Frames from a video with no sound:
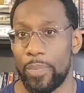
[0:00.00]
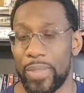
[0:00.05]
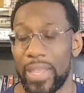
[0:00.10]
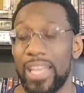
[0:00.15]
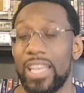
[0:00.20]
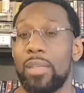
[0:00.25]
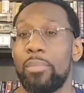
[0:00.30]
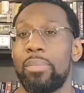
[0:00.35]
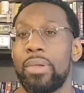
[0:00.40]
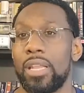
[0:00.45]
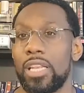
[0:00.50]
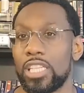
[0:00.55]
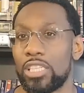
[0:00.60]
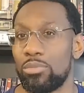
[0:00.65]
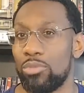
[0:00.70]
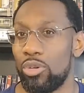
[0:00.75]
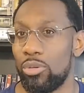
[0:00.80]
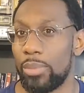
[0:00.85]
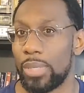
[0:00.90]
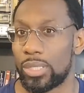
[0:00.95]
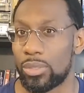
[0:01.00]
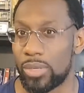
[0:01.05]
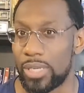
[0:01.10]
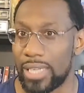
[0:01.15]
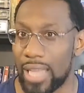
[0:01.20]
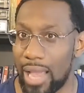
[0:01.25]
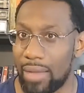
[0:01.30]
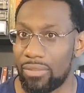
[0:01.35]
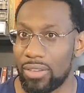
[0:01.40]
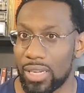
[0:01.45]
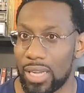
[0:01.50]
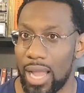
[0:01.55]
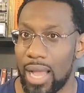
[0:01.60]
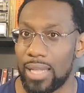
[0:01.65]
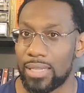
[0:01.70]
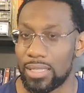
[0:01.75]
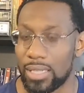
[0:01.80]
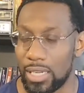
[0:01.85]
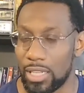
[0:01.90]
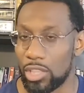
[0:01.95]
independence movements on the African
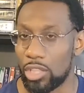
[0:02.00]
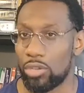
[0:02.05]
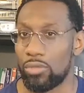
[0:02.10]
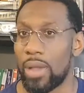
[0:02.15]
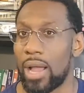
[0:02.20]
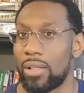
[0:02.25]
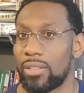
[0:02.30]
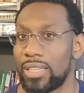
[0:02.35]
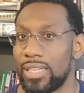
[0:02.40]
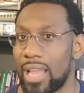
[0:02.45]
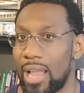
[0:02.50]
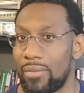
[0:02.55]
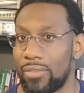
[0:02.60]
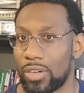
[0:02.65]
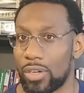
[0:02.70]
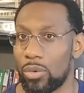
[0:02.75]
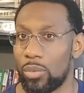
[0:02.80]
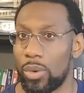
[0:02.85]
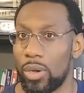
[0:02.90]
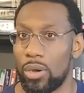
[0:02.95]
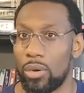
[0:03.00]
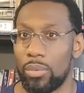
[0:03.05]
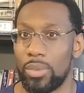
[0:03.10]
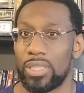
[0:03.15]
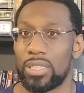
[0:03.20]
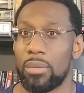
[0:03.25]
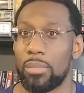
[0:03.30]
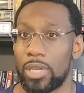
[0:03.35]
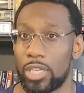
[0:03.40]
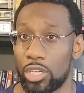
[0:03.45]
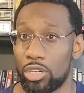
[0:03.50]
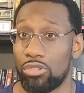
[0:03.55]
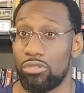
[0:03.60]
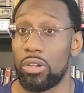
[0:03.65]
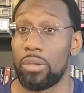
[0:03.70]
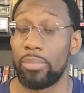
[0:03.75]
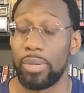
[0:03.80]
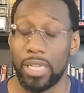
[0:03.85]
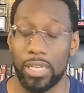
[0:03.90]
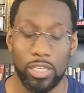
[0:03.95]
continent throughout the African world. We're talking about the
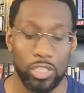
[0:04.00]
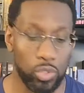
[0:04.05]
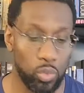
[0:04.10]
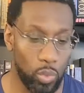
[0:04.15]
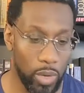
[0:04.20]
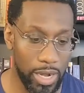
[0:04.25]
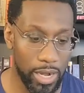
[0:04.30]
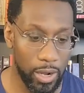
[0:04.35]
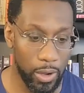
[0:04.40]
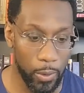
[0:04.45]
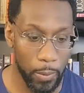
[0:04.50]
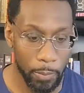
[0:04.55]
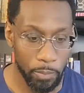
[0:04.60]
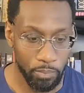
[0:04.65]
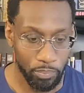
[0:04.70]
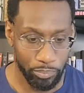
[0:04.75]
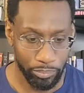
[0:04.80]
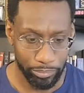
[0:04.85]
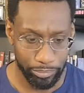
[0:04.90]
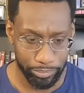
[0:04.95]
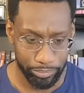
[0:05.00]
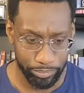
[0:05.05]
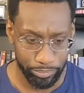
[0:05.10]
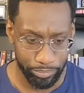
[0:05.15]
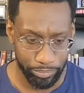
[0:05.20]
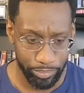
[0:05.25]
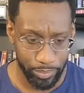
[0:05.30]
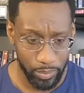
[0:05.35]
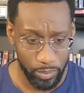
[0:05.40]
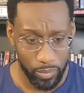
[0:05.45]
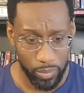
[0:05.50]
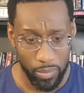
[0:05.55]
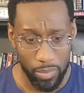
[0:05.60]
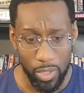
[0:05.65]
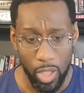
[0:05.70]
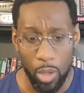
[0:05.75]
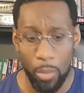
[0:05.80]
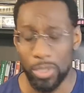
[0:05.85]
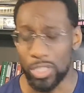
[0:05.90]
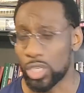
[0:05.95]
Caribbean as well,
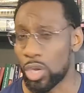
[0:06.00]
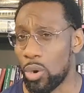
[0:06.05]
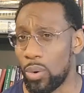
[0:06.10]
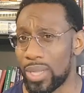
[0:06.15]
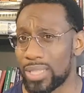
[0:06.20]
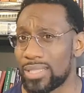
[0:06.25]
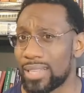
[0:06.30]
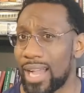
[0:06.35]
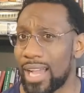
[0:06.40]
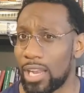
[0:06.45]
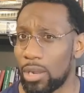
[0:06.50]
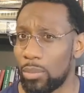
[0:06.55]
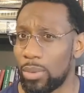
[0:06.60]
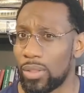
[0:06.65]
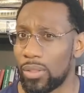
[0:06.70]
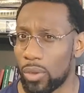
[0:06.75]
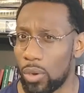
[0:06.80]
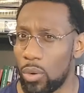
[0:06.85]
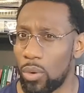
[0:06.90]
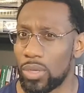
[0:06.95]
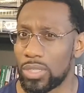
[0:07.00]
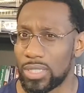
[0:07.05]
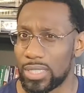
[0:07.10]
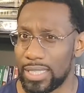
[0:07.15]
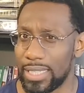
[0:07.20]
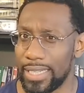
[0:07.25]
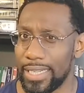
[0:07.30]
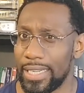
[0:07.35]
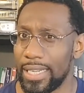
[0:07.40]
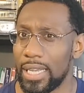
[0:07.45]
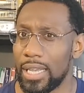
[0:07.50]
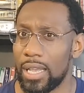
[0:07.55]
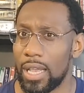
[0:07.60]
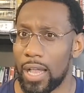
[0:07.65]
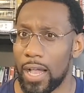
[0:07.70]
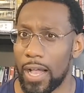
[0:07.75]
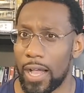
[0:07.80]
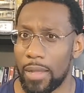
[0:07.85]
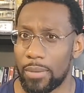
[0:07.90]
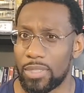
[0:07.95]
which coincided with, of course, the
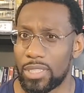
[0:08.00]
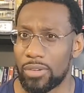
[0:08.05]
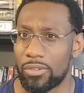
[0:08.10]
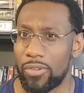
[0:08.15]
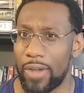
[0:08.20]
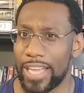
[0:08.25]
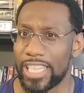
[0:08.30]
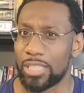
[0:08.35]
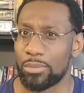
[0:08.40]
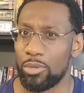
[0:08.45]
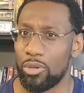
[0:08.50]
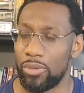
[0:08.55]
civil rights